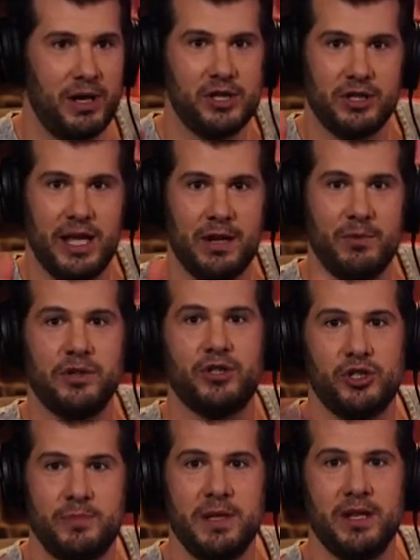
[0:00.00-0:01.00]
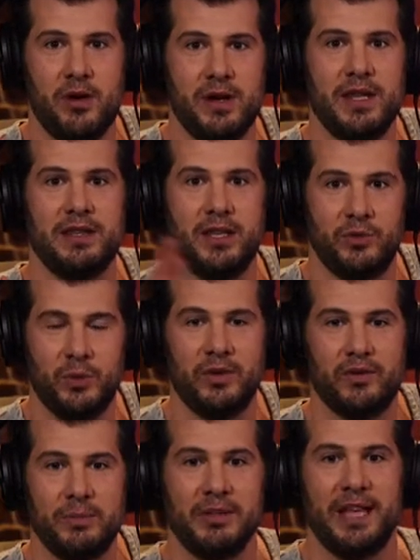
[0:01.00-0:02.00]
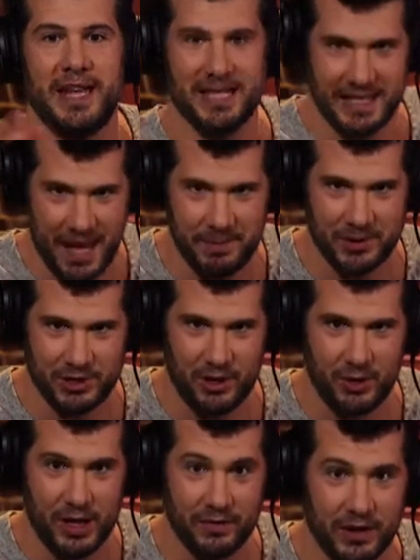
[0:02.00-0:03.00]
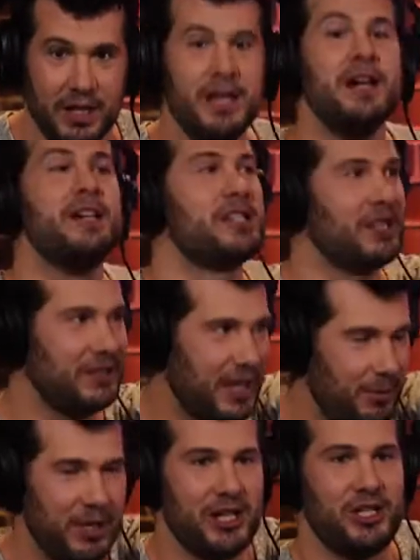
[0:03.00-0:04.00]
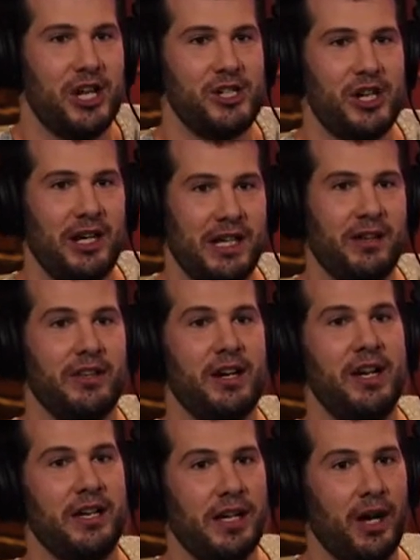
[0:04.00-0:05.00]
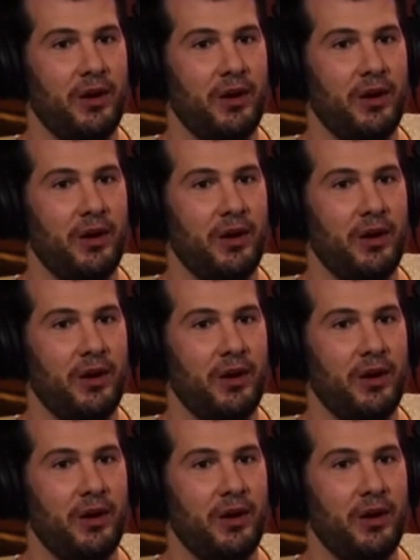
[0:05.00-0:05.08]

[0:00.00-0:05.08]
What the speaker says: Punchline was, it should be noted that this was from the latest episode of Celebrity Judge R. Kelly. There you go.